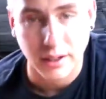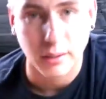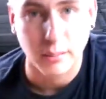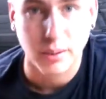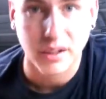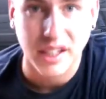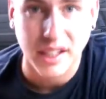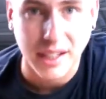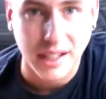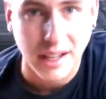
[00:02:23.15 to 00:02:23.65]
They're
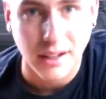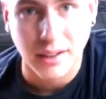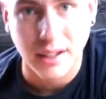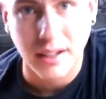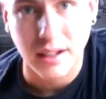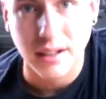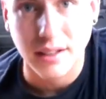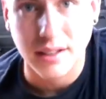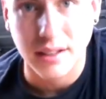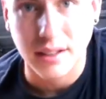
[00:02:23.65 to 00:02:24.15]
bleeding out
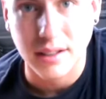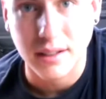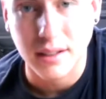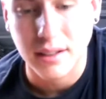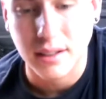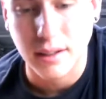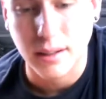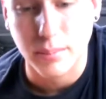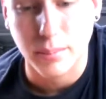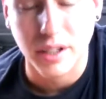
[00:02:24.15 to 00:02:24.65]
the air
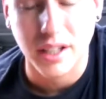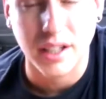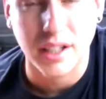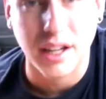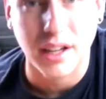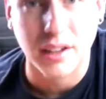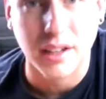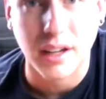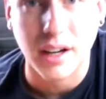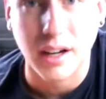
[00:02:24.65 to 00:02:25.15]

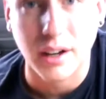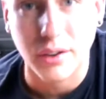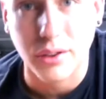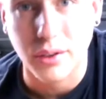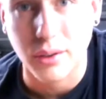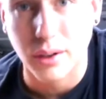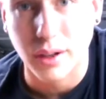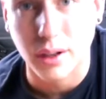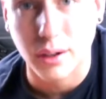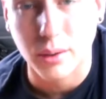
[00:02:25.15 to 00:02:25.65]

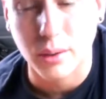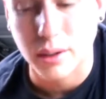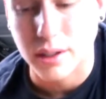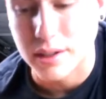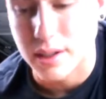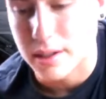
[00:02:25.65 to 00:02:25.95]
through the coolant